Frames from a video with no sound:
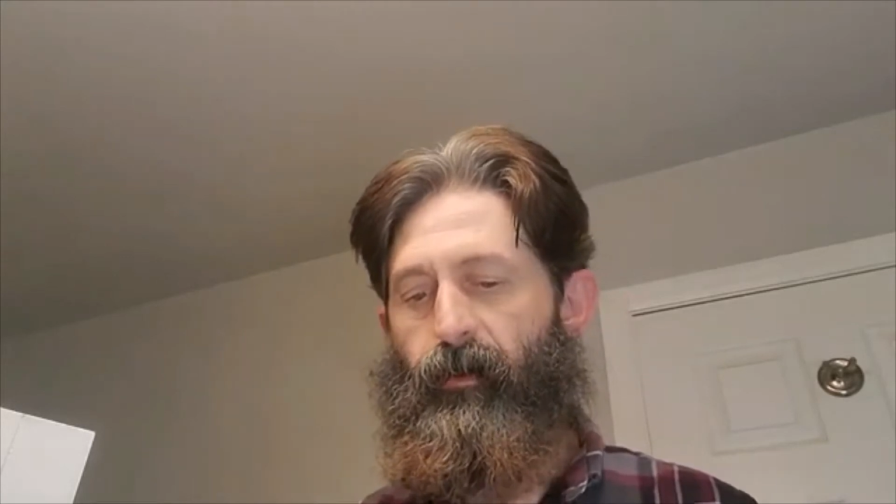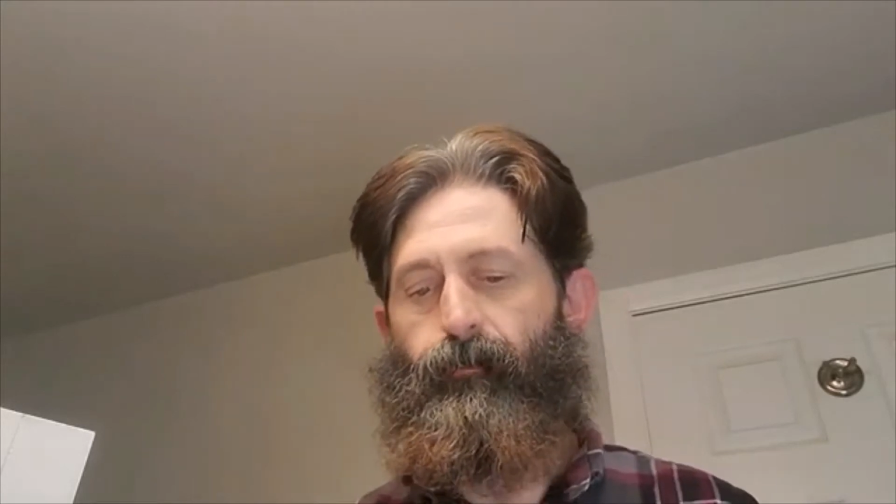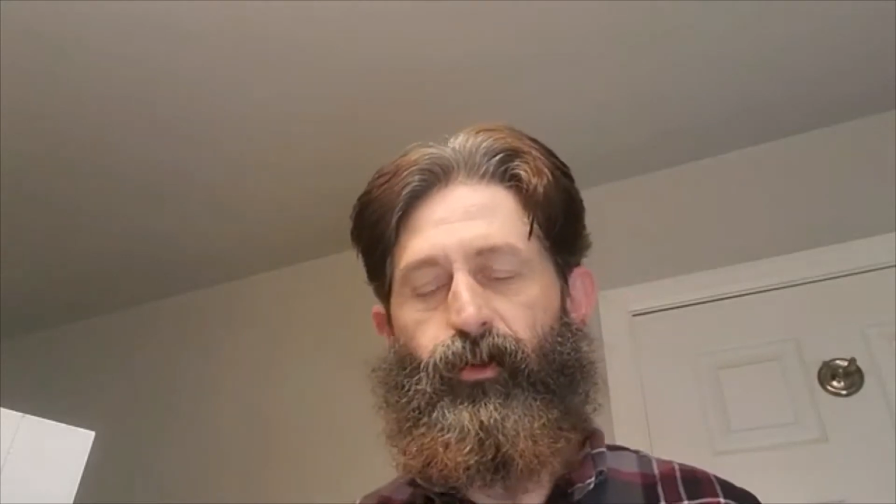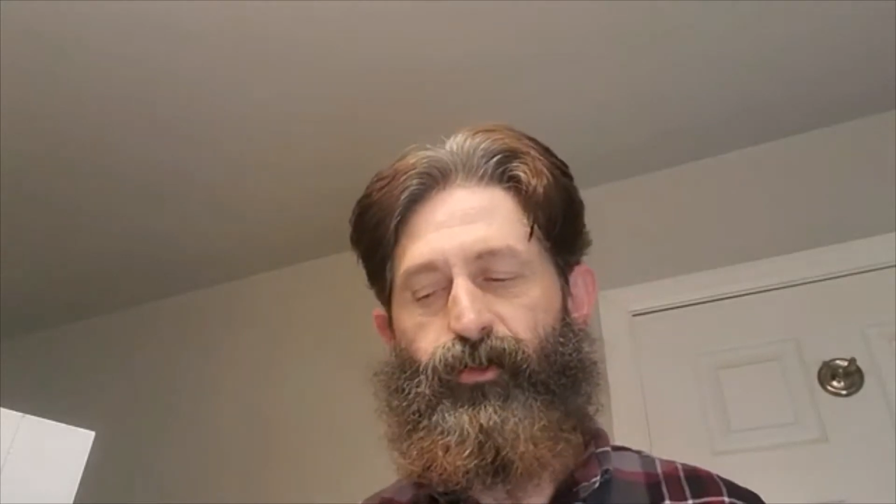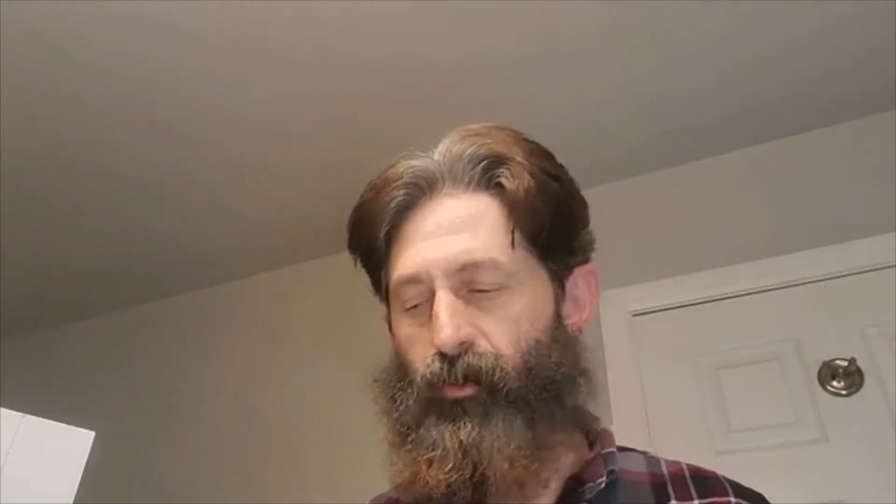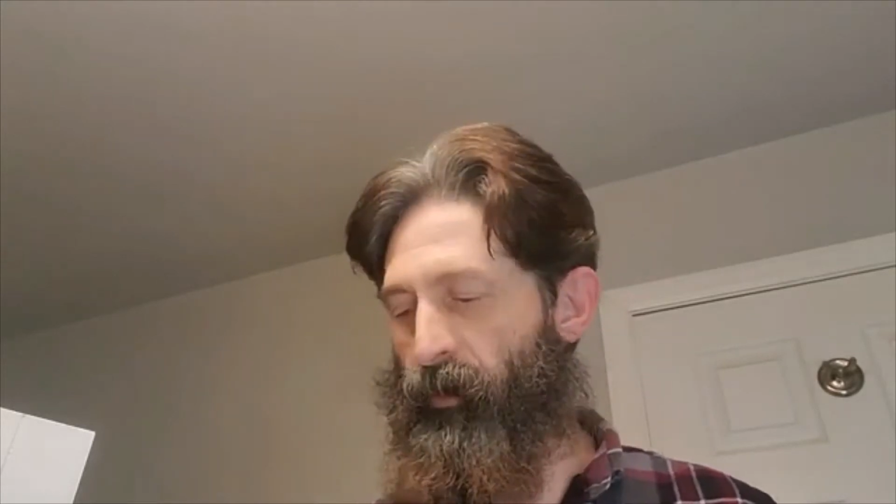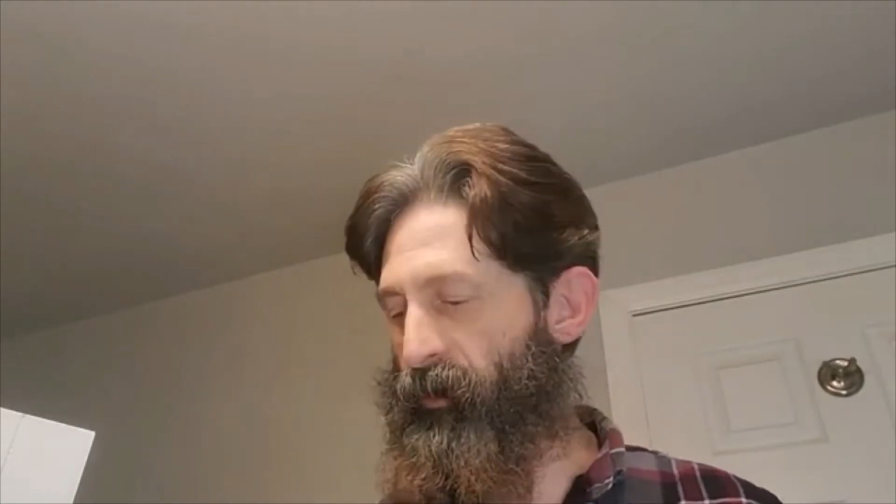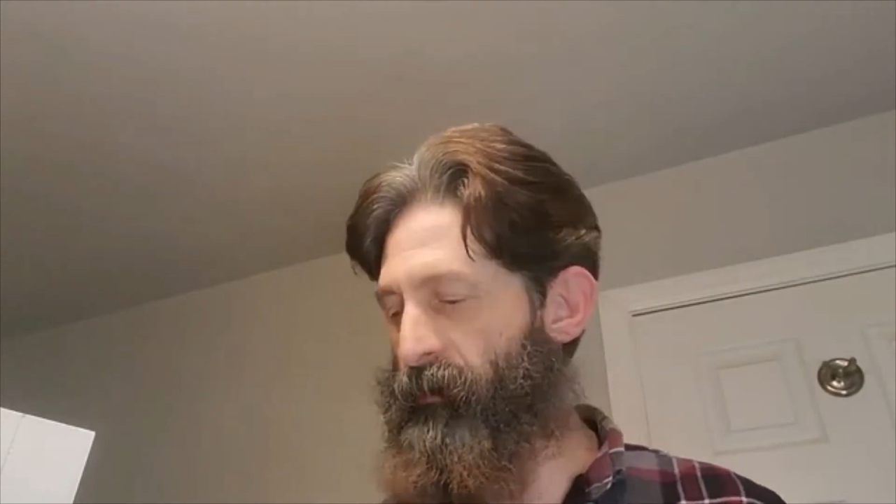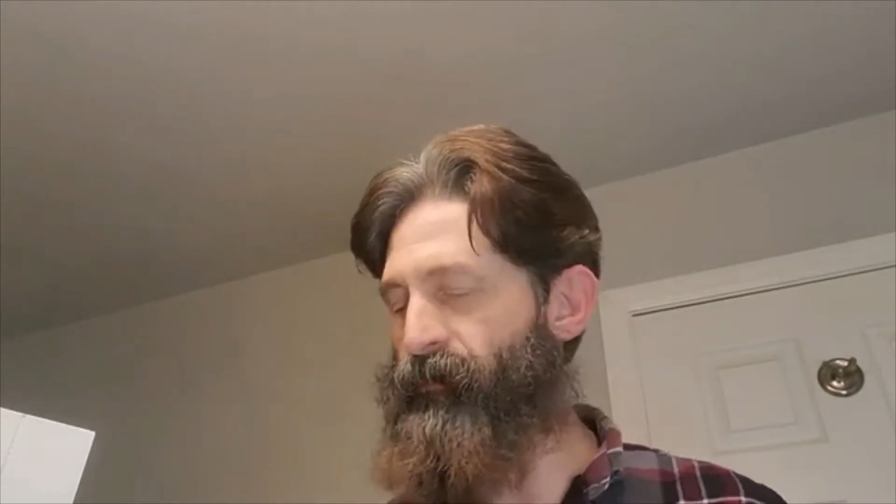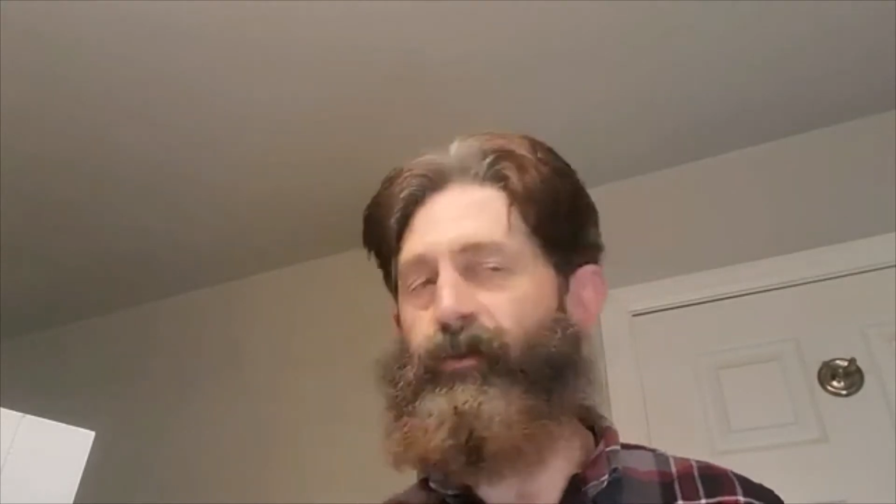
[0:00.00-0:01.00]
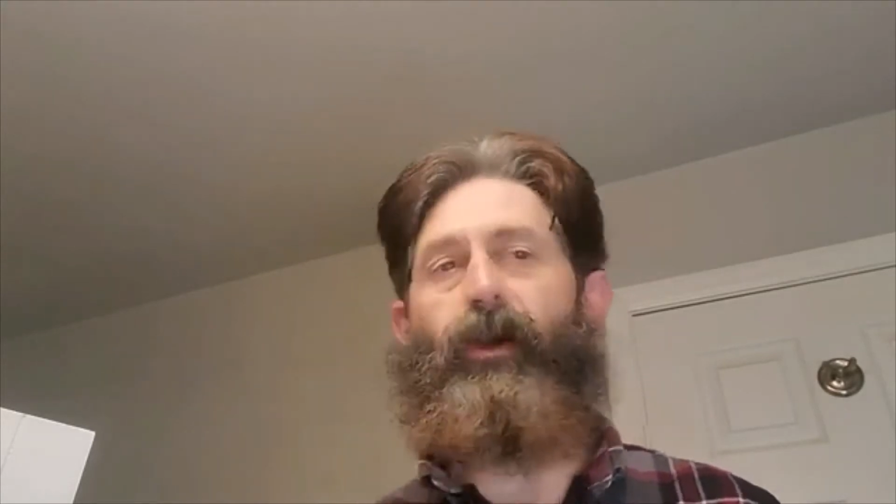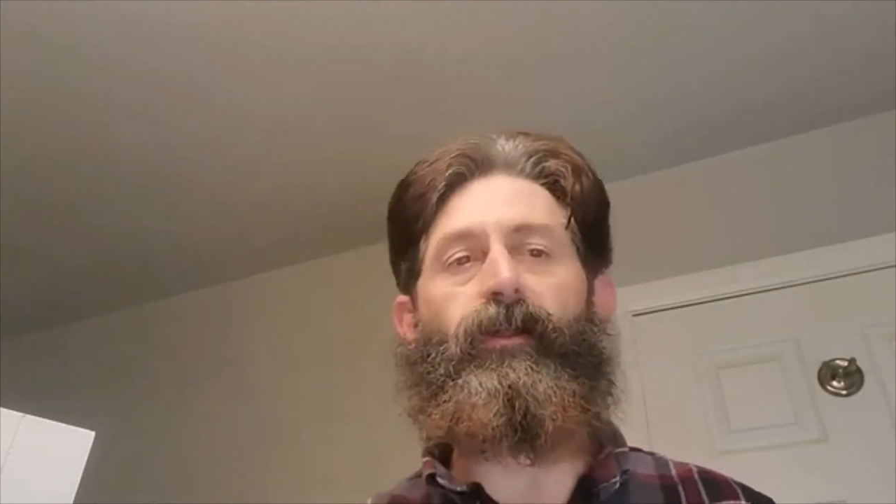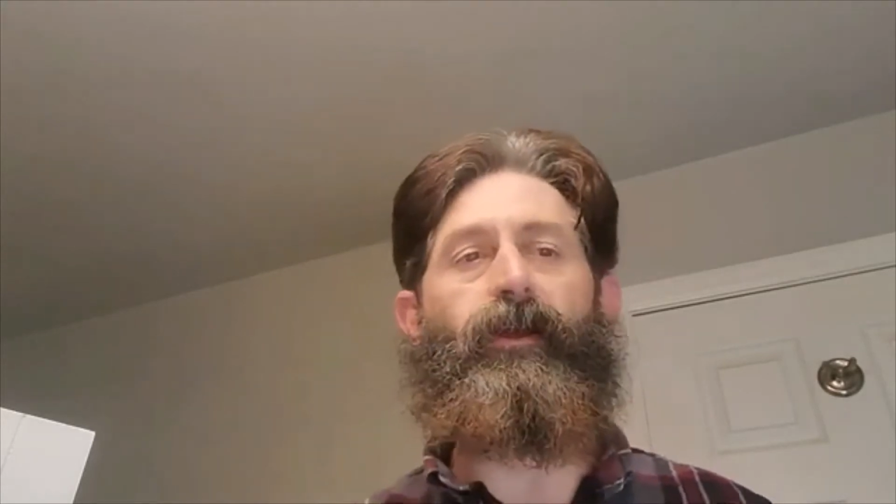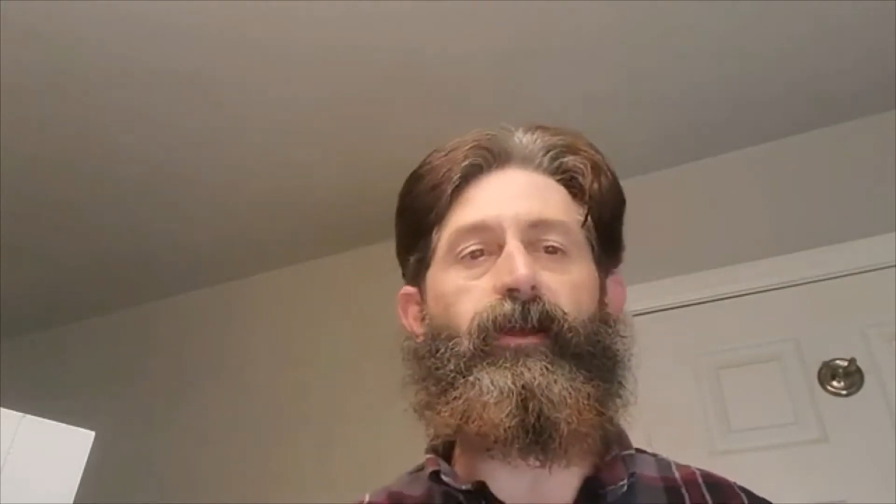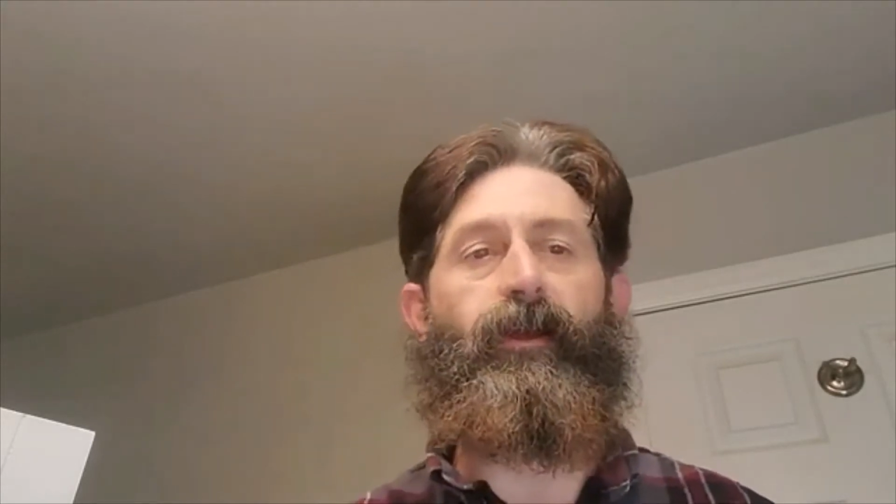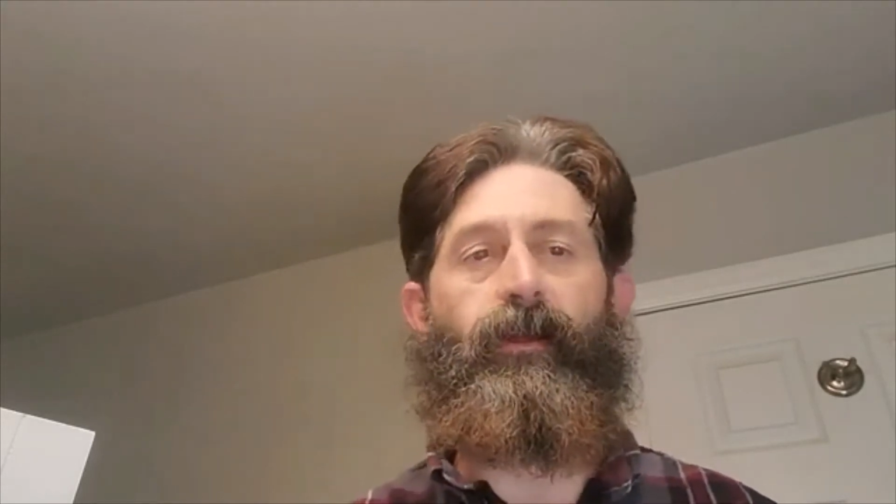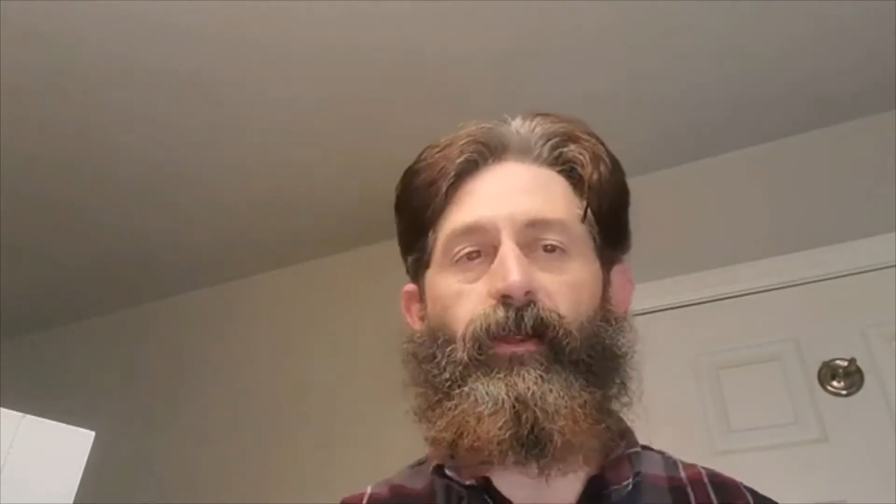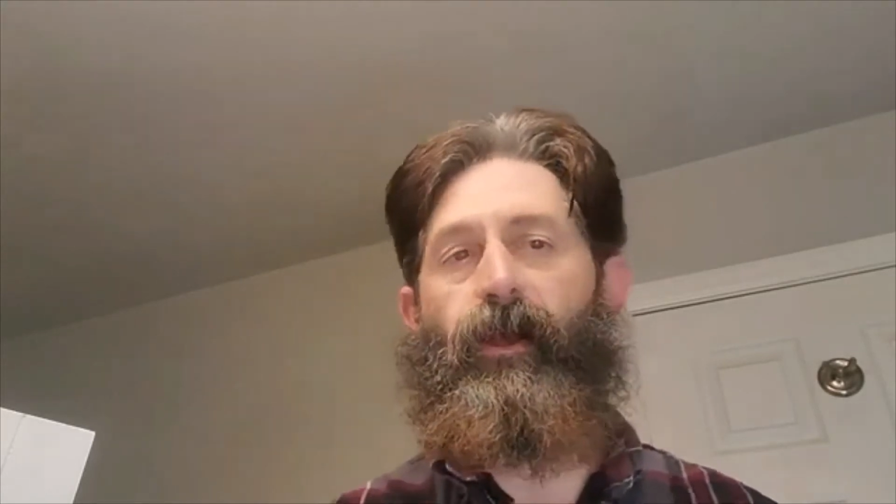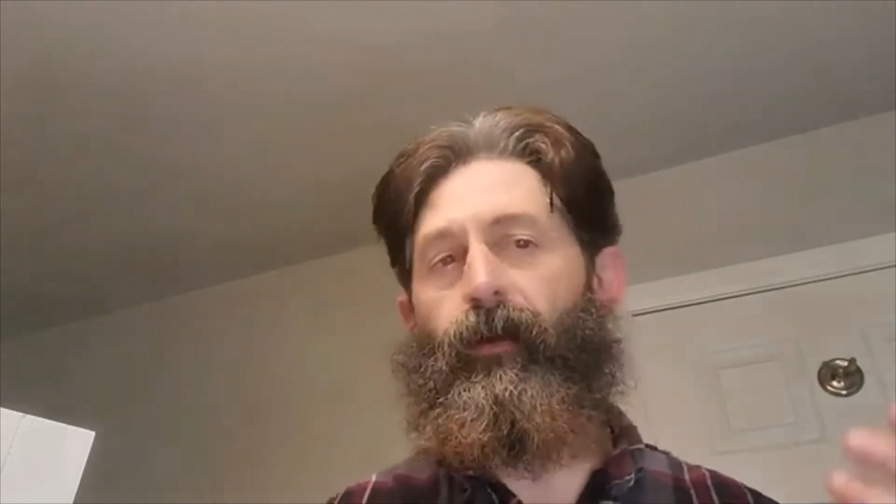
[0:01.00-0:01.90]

petroleum jelly in the